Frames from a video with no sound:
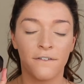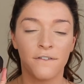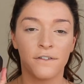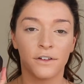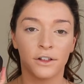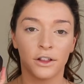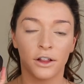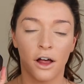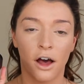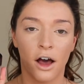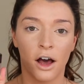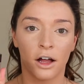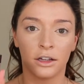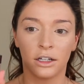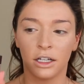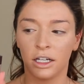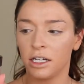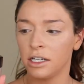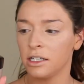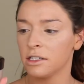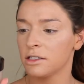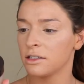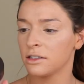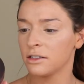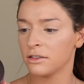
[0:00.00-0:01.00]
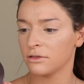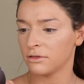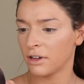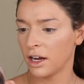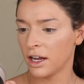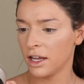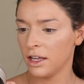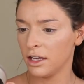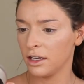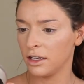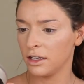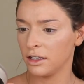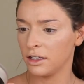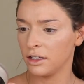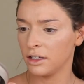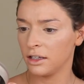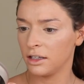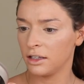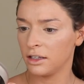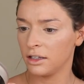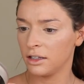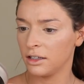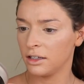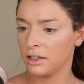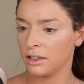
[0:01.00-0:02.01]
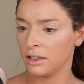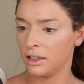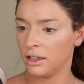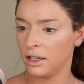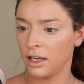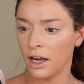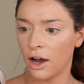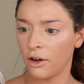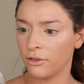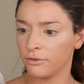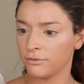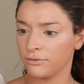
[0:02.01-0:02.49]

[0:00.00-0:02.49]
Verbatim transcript: Flawless, right? No.